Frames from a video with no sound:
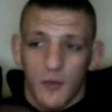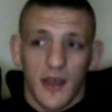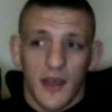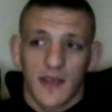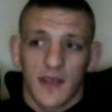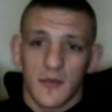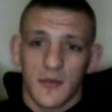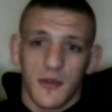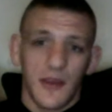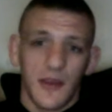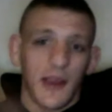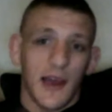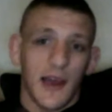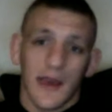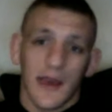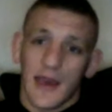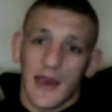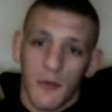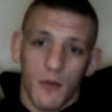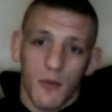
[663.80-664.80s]
got something to eat. I
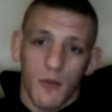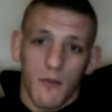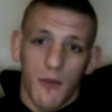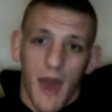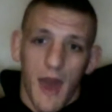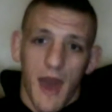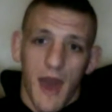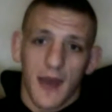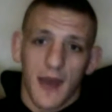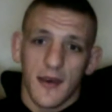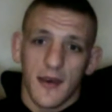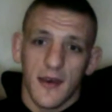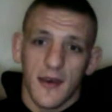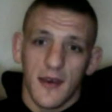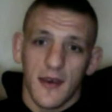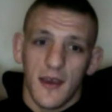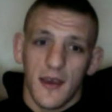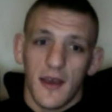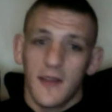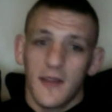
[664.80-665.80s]
came right back.
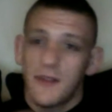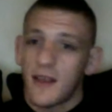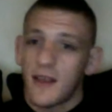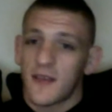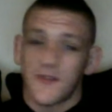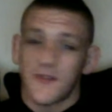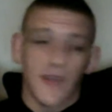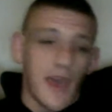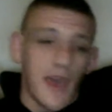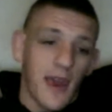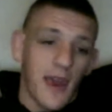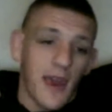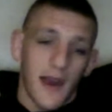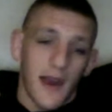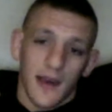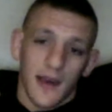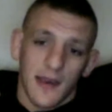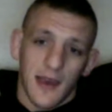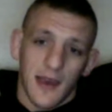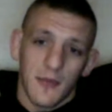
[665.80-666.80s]
Next day,
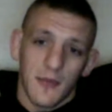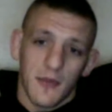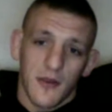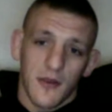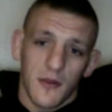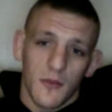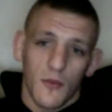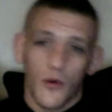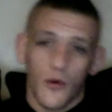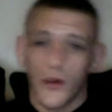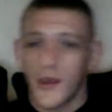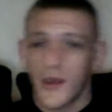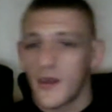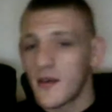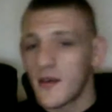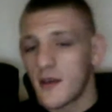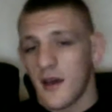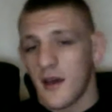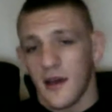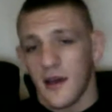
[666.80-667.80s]
I came there in the
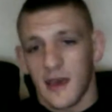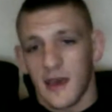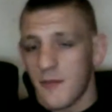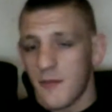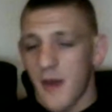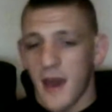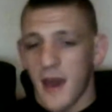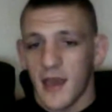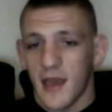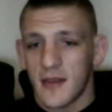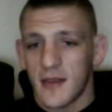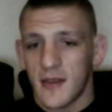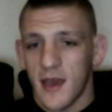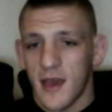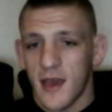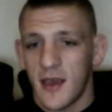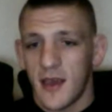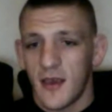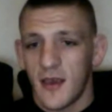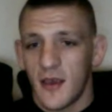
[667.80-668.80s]
morning. I came back at
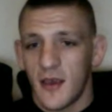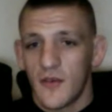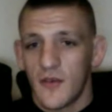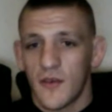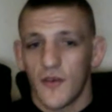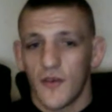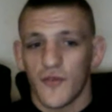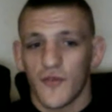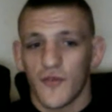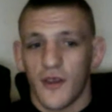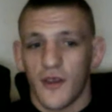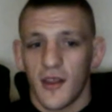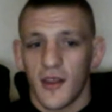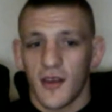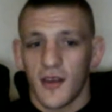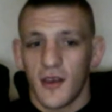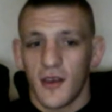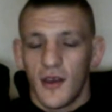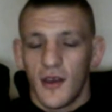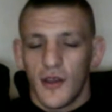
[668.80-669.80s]
night. So I was
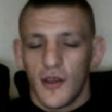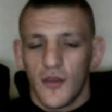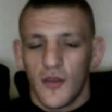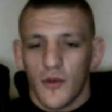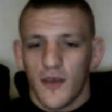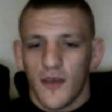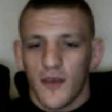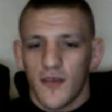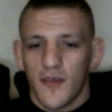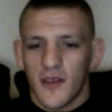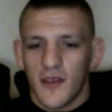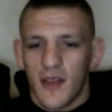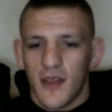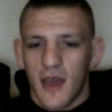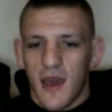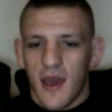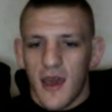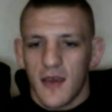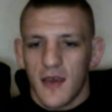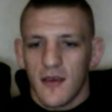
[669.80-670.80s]
training twice a
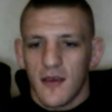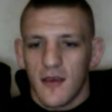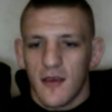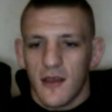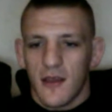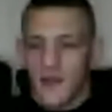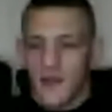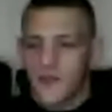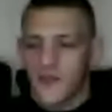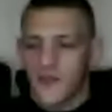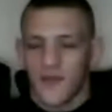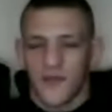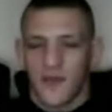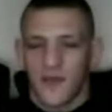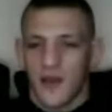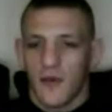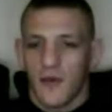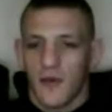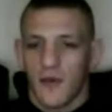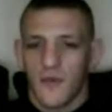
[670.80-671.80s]
day, and I
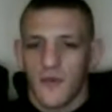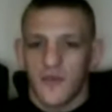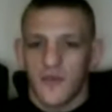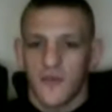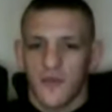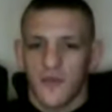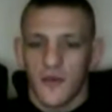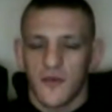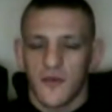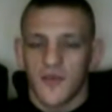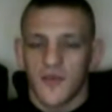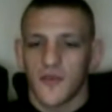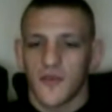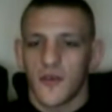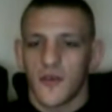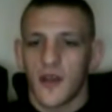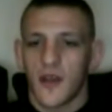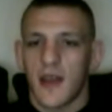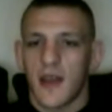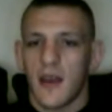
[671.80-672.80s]
was just
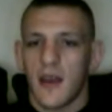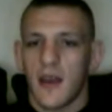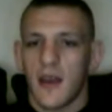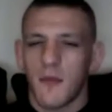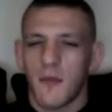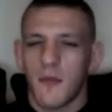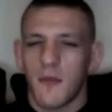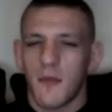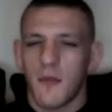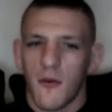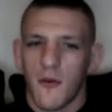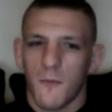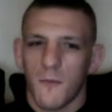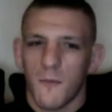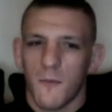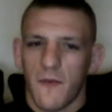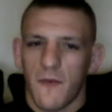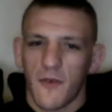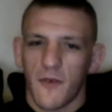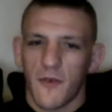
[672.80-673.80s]
good at it. I remember
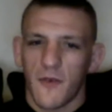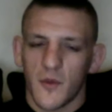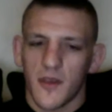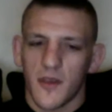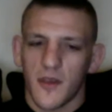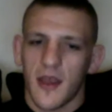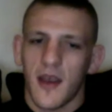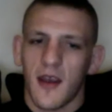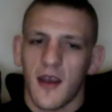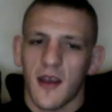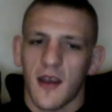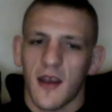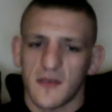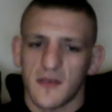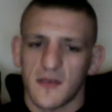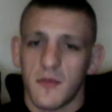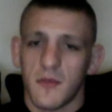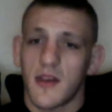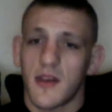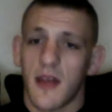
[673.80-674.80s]
my first week there, I
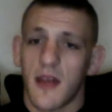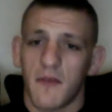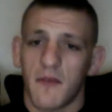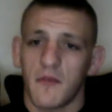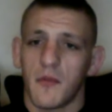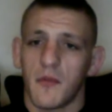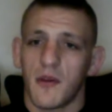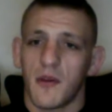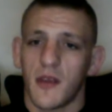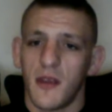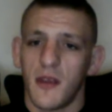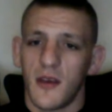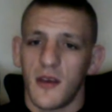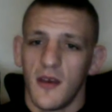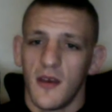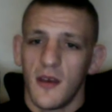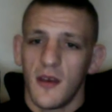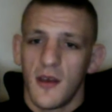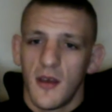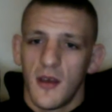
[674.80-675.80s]
submitted everybody
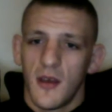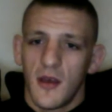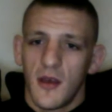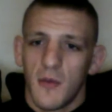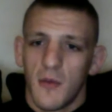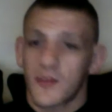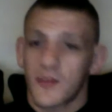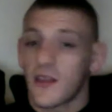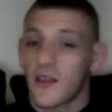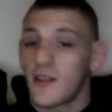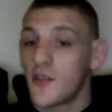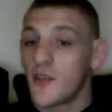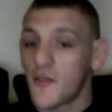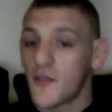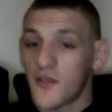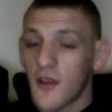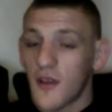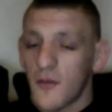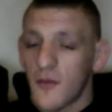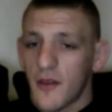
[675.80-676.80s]
with the little
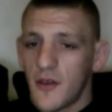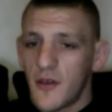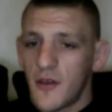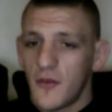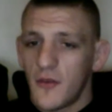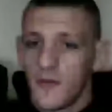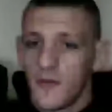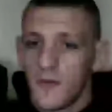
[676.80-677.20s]
stuff I knew,